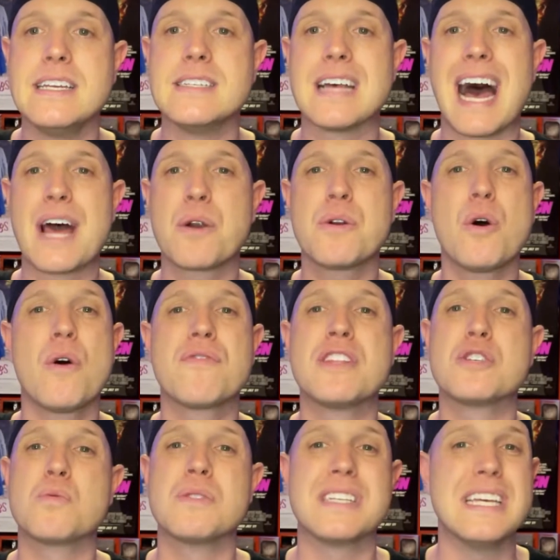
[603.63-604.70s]
I don't know if this
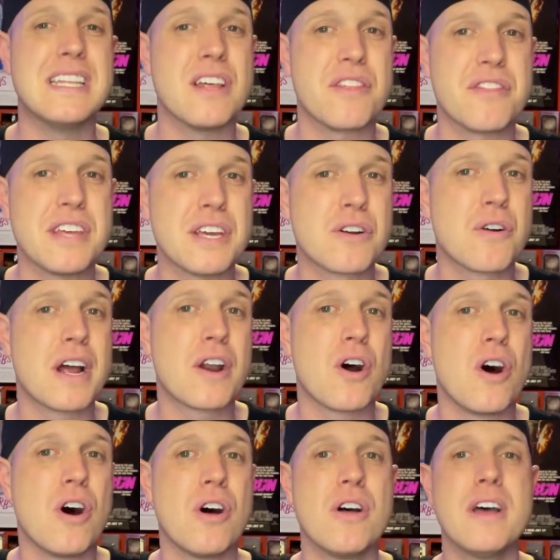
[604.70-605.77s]
was in the theater at
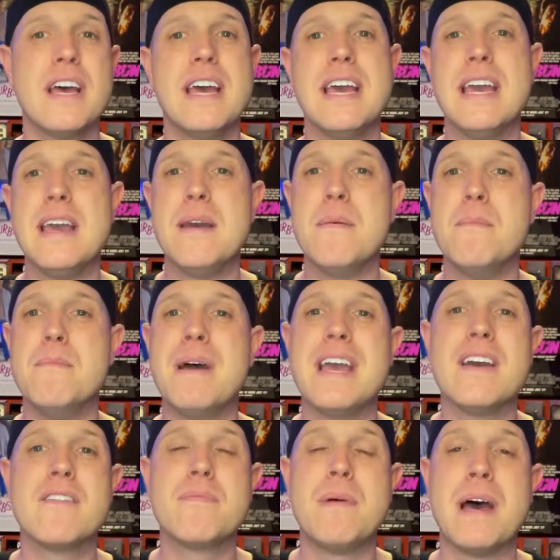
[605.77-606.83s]
all. It may
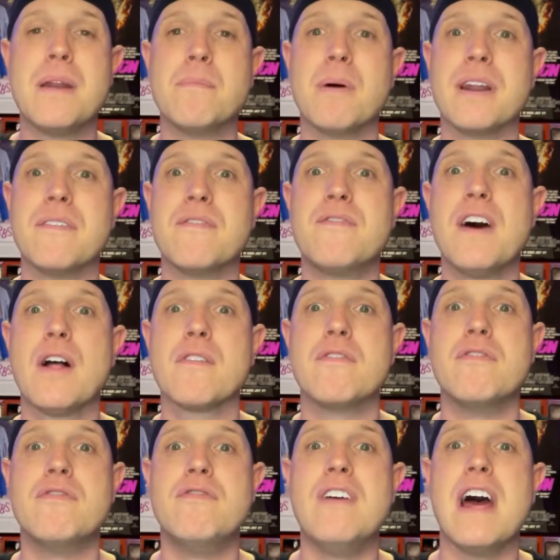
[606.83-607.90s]
have been, but it felt
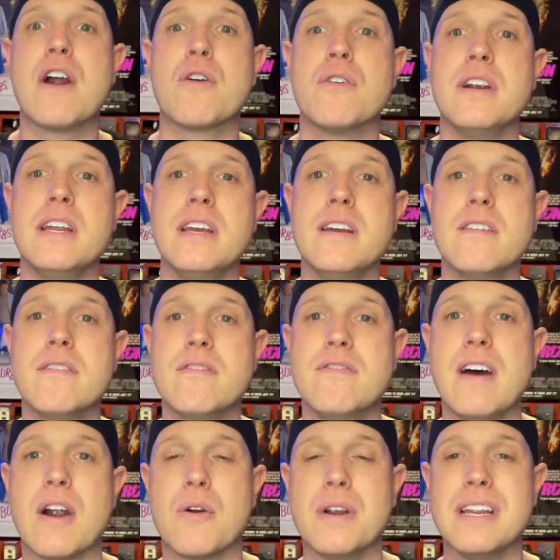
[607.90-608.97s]
very,
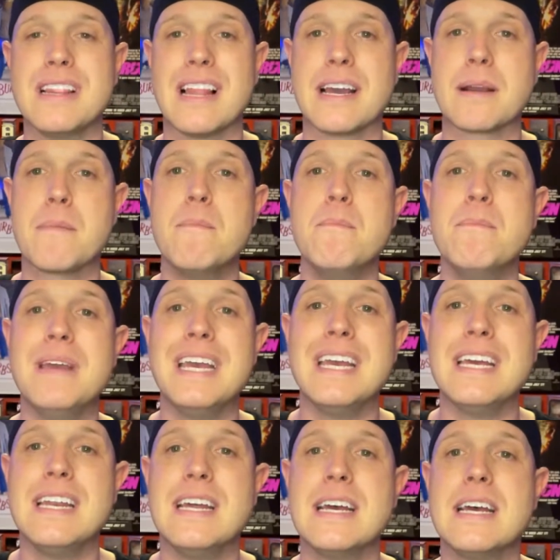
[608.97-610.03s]
very like
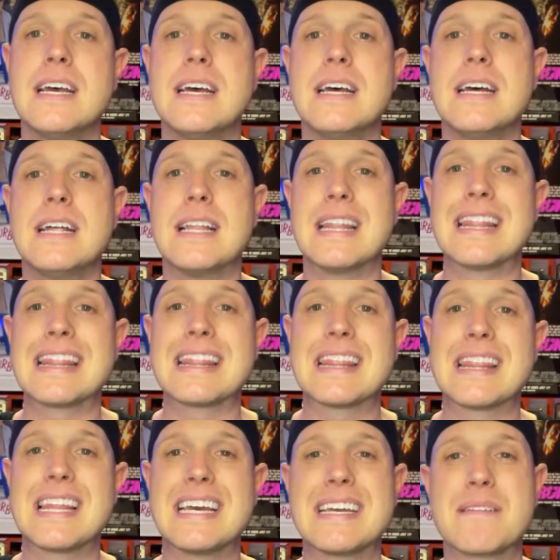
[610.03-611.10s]
mid to
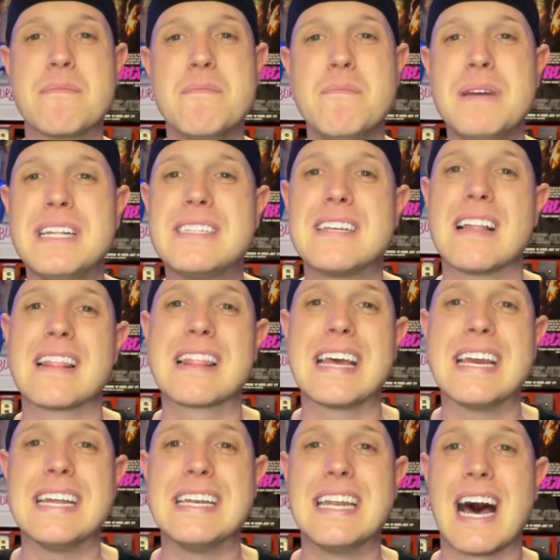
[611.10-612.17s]

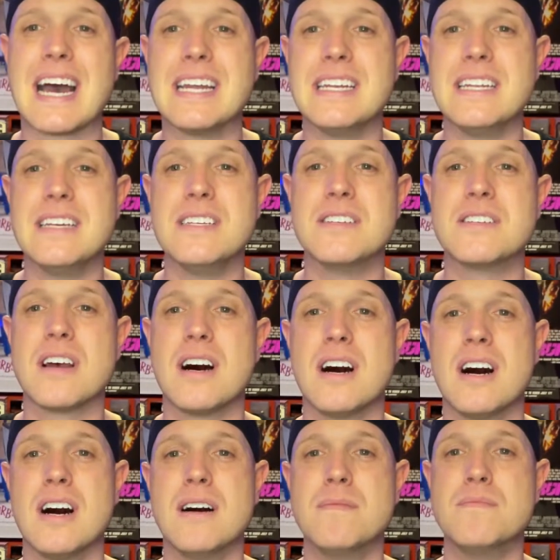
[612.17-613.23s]
late
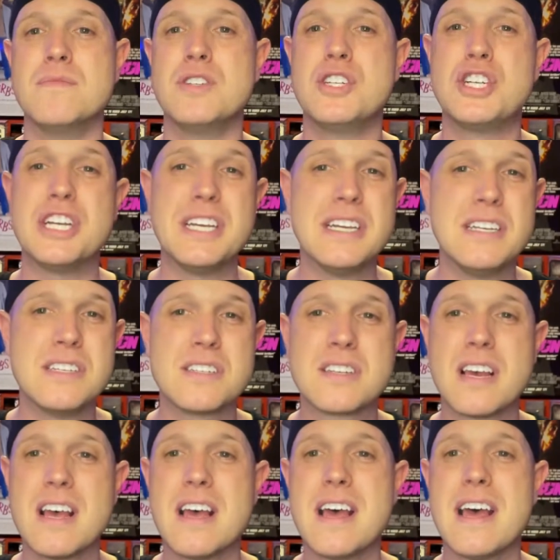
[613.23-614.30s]
90s cheese.
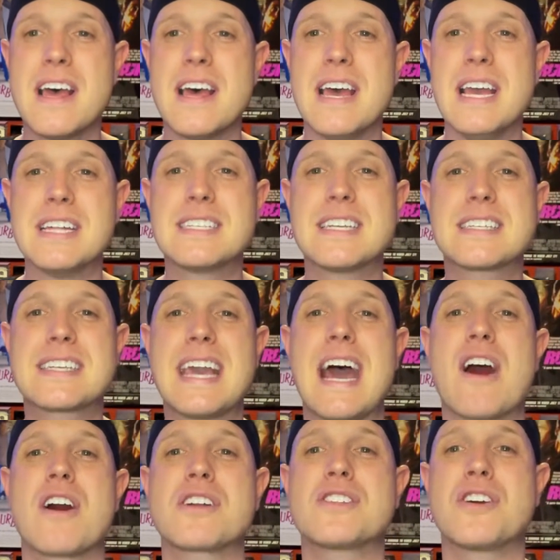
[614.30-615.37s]
It's this
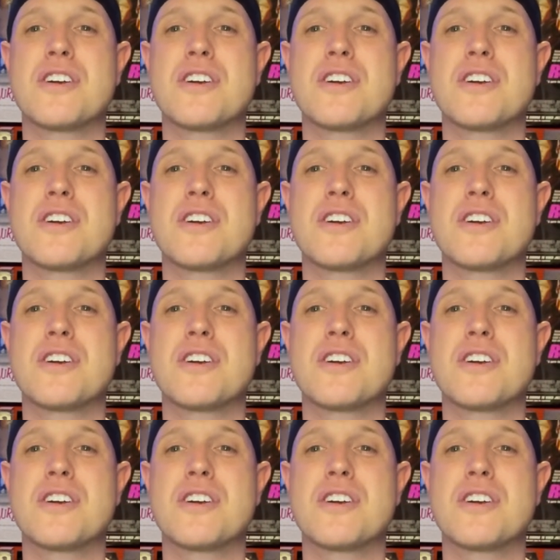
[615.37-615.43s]
character.